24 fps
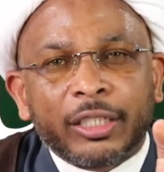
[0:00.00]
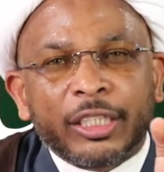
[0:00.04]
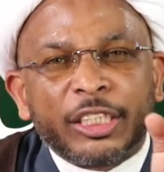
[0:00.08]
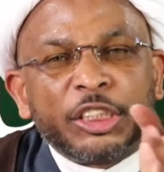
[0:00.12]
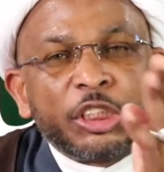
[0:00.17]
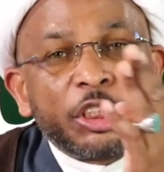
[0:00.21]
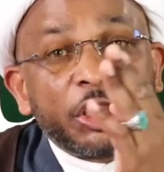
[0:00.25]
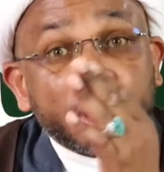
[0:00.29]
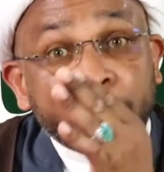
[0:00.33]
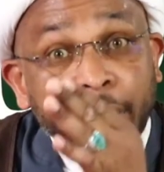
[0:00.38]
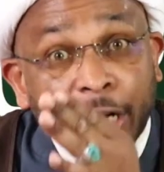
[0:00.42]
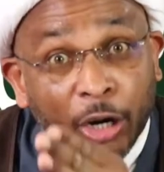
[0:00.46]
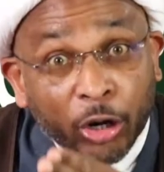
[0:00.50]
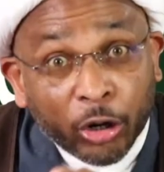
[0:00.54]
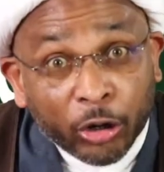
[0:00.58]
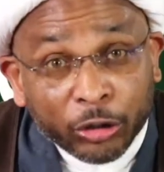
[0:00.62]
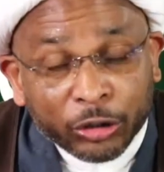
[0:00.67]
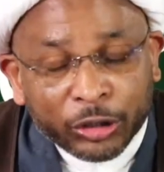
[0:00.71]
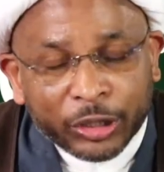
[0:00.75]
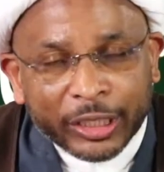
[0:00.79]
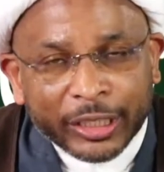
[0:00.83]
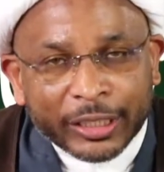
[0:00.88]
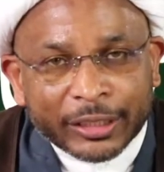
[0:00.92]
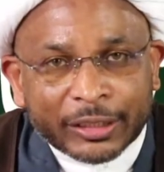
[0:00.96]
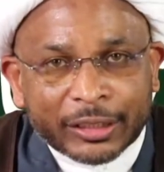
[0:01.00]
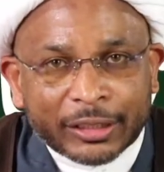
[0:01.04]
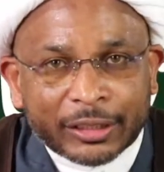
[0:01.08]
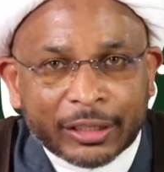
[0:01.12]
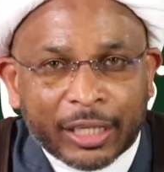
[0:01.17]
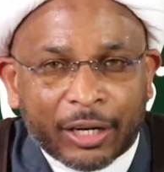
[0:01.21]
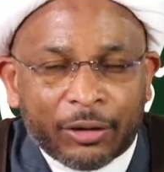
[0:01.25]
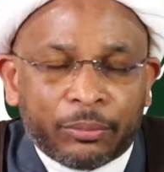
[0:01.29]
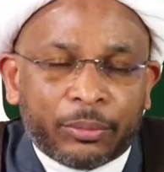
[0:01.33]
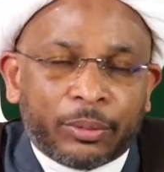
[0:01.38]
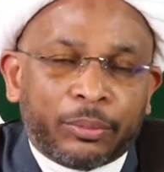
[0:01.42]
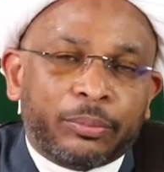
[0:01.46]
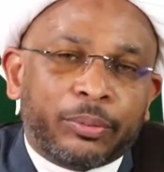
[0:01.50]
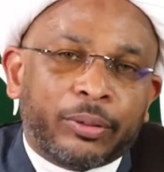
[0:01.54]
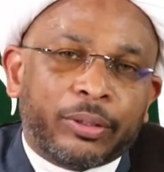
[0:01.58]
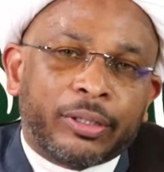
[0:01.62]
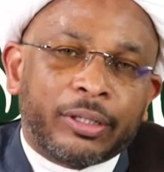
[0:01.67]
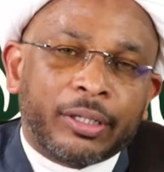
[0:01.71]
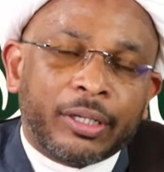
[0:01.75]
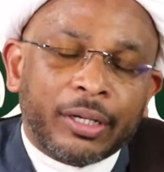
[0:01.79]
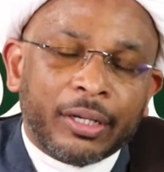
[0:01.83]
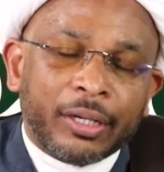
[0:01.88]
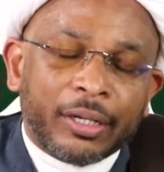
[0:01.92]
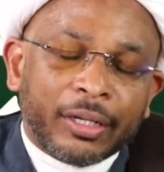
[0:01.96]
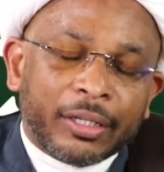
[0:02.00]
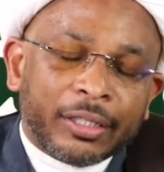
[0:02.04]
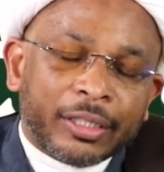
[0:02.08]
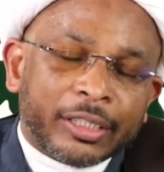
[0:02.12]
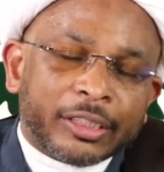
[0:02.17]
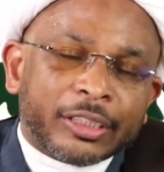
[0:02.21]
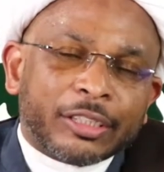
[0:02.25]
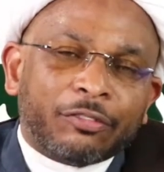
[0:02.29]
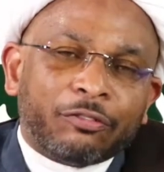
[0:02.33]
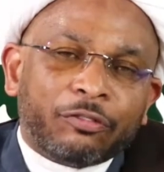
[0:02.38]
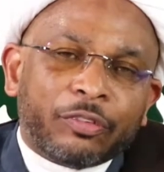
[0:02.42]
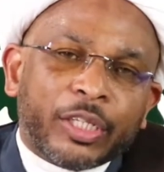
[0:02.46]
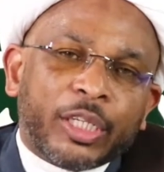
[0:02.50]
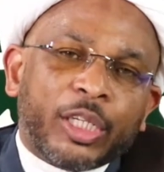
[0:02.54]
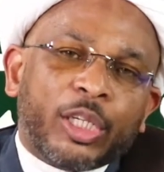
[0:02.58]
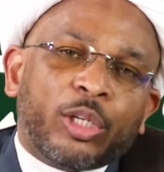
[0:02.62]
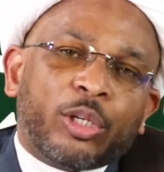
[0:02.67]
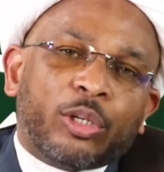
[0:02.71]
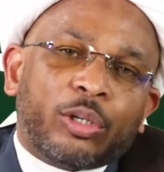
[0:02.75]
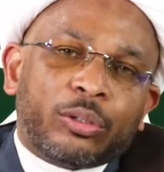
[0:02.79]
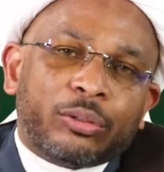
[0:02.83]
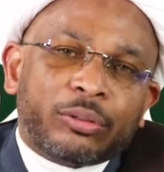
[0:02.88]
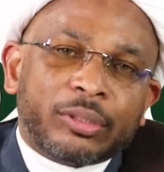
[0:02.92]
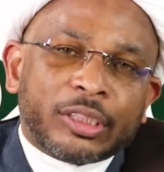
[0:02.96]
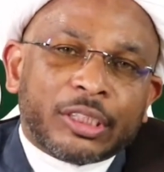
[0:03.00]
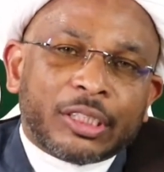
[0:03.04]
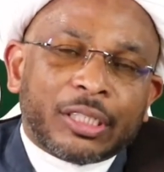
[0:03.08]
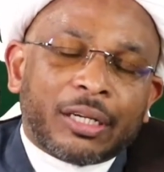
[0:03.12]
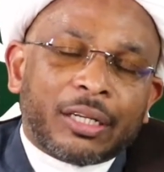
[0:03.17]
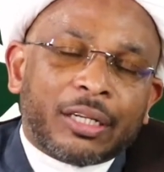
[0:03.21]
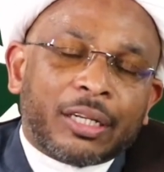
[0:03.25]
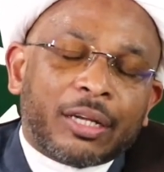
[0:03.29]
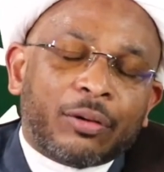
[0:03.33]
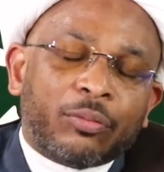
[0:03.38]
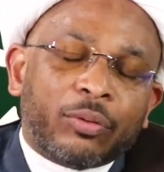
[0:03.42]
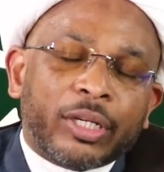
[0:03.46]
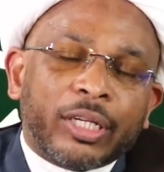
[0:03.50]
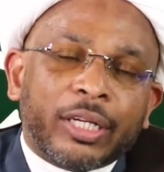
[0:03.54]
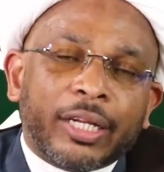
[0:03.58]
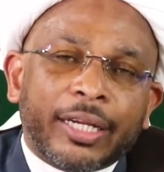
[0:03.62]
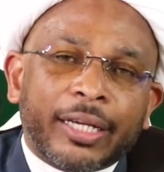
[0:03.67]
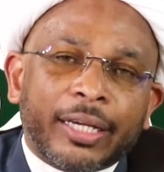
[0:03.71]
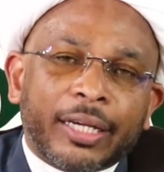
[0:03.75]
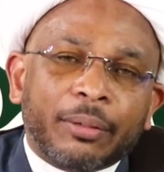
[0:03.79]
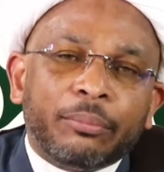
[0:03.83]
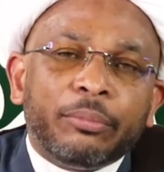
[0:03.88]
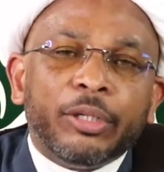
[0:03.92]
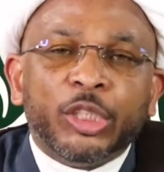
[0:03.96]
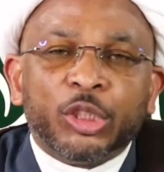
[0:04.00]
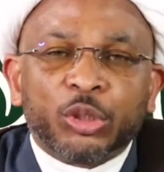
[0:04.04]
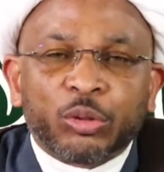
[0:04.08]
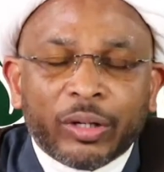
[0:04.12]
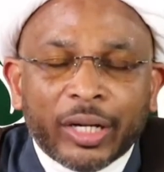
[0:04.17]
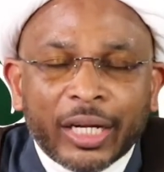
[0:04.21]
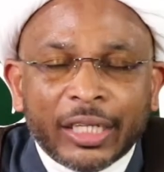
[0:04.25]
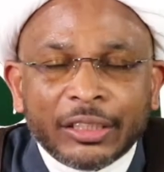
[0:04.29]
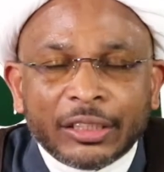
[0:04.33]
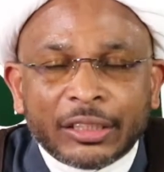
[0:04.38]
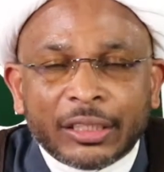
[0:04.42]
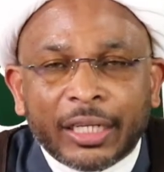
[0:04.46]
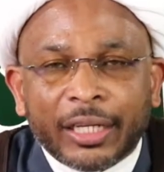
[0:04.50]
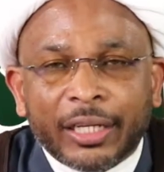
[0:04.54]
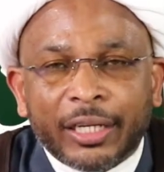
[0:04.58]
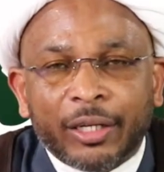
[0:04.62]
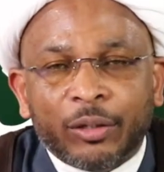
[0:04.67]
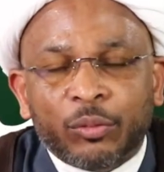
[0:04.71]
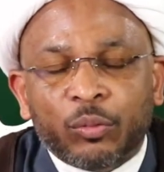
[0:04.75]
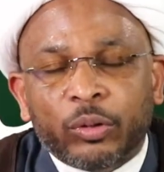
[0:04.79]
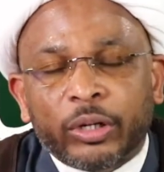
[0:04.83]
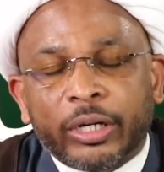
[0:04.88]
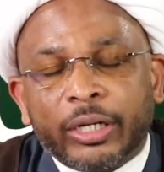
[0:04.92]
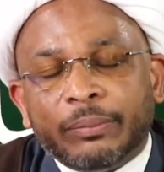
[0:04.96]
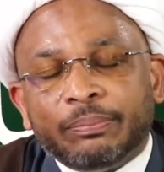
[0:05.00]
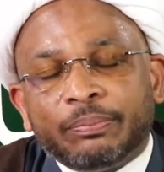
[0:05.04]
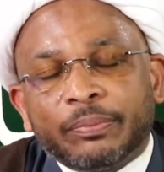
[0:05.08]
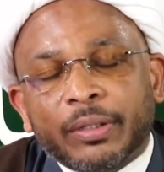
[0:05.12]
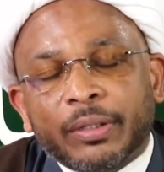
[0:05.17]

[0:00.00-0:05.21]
Share this. I remember there's a video, inshallah, one day it can be translated, where